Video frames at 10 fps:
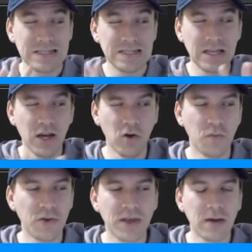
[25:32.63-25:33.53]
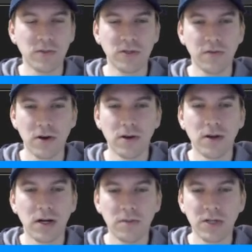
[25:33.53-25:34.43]
help with the atmosphere,
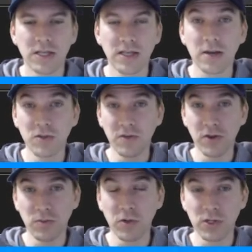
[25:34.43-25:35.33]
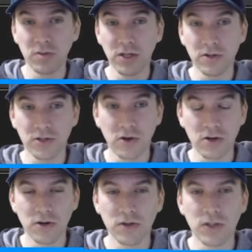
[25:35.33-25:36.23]
because the atmosphere is supposed to be a little
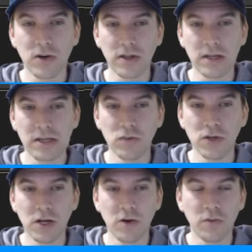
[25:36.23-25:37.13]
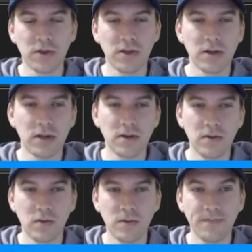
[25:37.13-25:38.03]
darker, so I think it would help with the
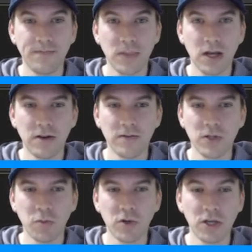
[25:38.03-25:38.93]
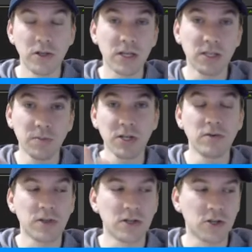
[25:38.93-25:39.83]
kind of the spooky look,
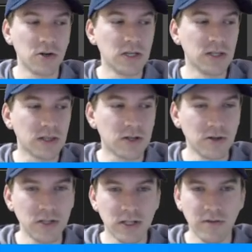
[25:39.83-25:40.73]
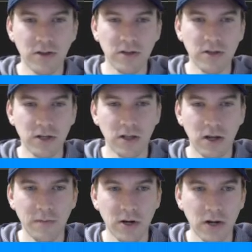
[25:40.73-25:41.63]
especially with the trees. The trees definitely look a
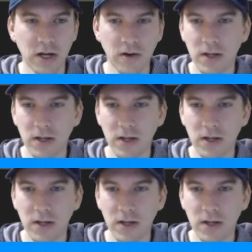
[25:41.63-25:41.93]
lot better now.